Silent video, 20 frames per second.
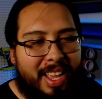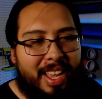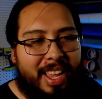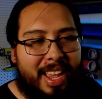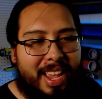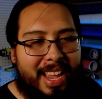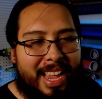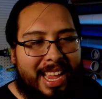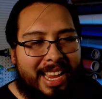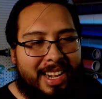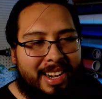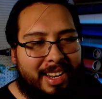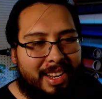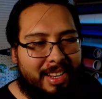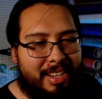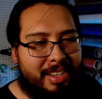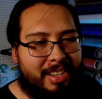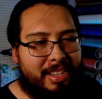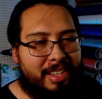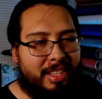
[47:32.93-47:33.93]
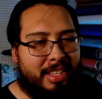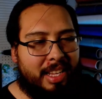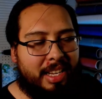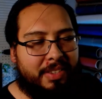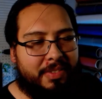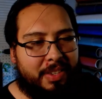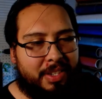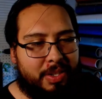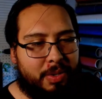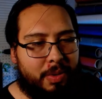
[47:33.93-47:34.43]
Hey Anna, thanks
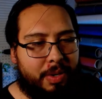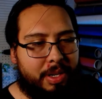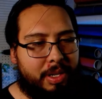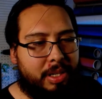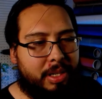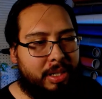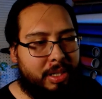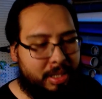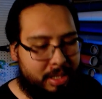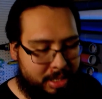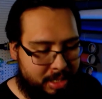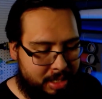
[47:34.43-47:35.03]
for joining.